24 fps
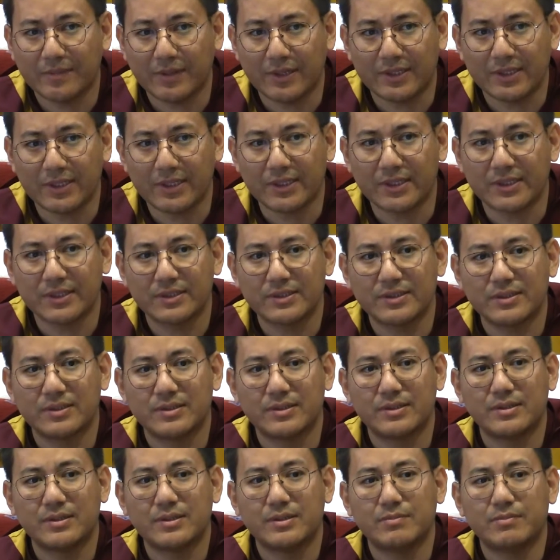I think.
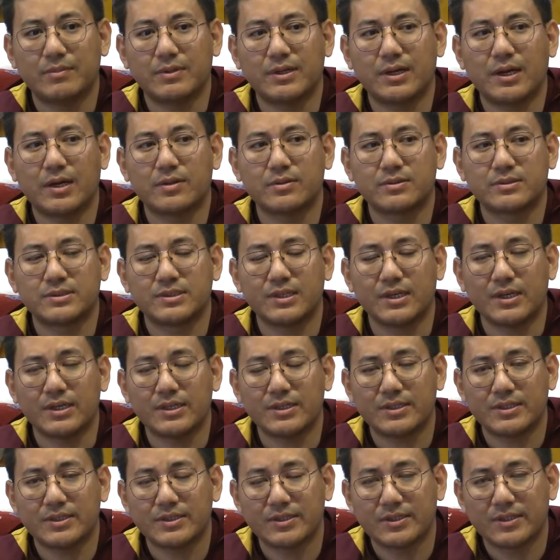But
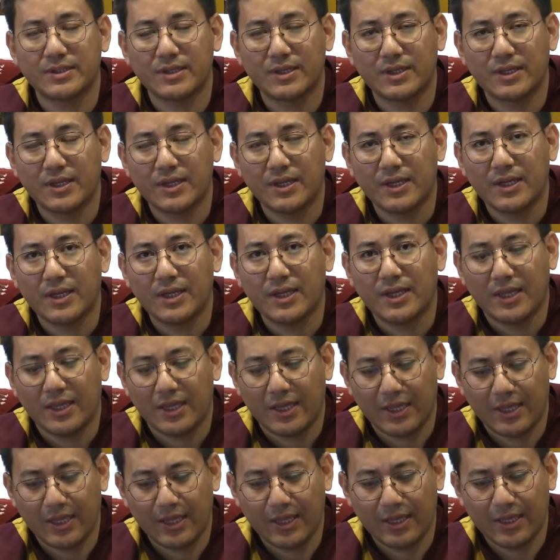outside.
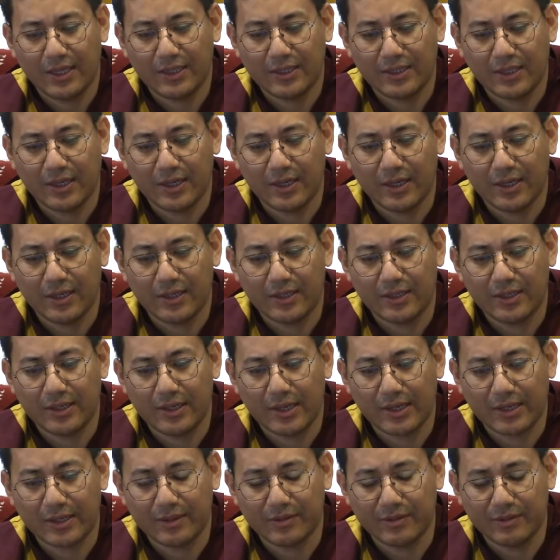And
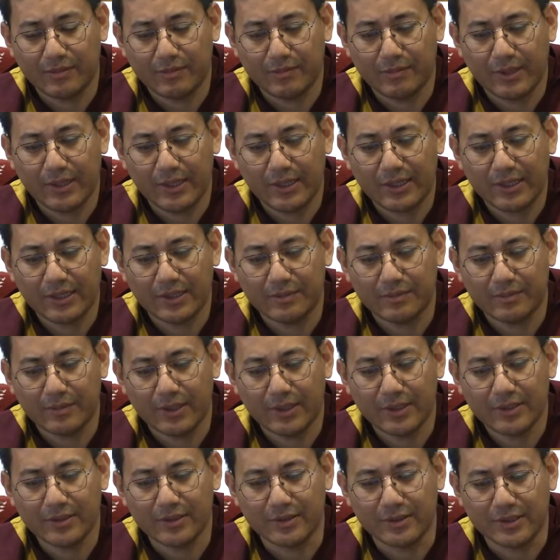like being a
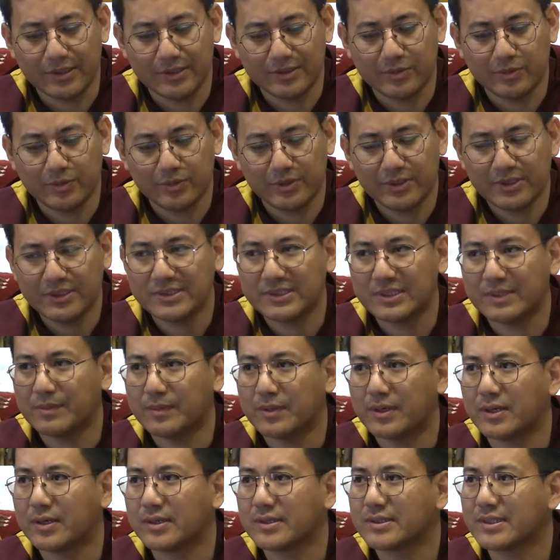mother is very
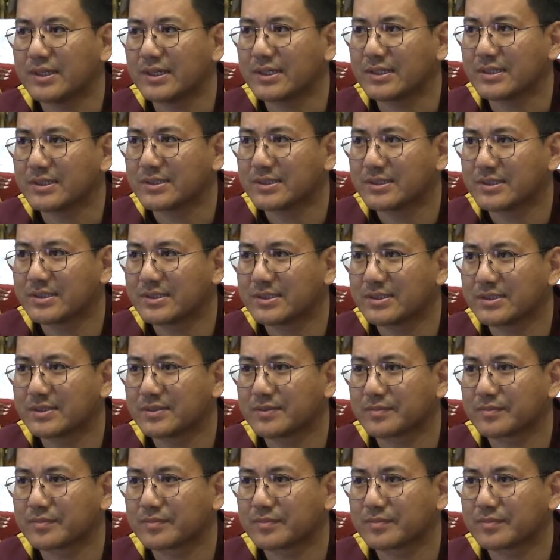similar things.